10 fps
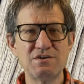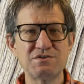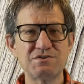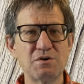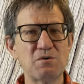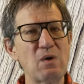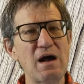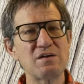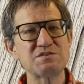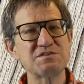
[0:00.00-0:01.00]
So
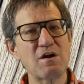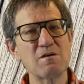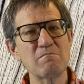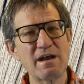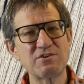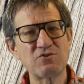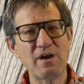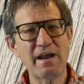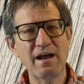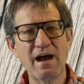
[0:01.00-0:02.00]
I'll start my
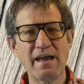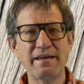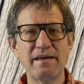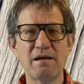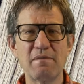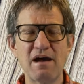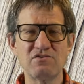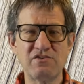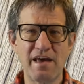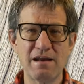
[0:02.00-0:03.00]
trek hiking
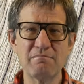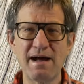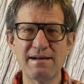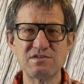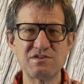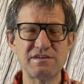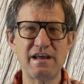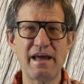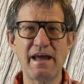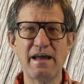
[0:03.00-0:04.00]
about 10 miles a
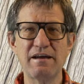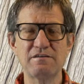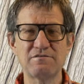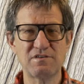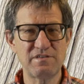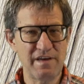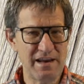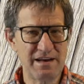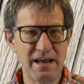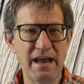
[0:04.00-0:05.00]
day for
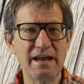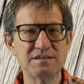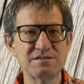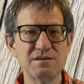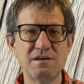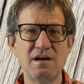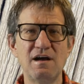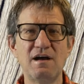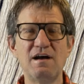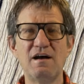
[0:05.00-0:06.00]
10 days.
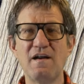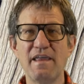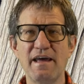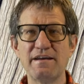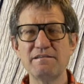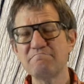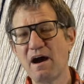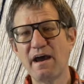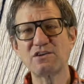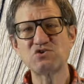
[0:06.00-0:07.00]
Then
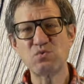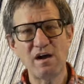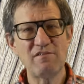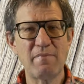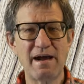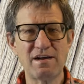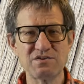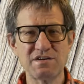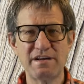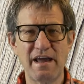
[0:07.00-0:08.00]
hike 12
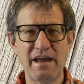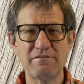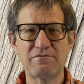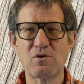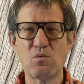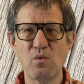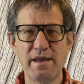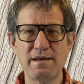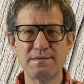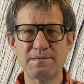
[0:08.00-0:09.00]
miles a day for a
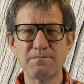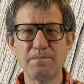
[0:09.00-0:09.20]
week,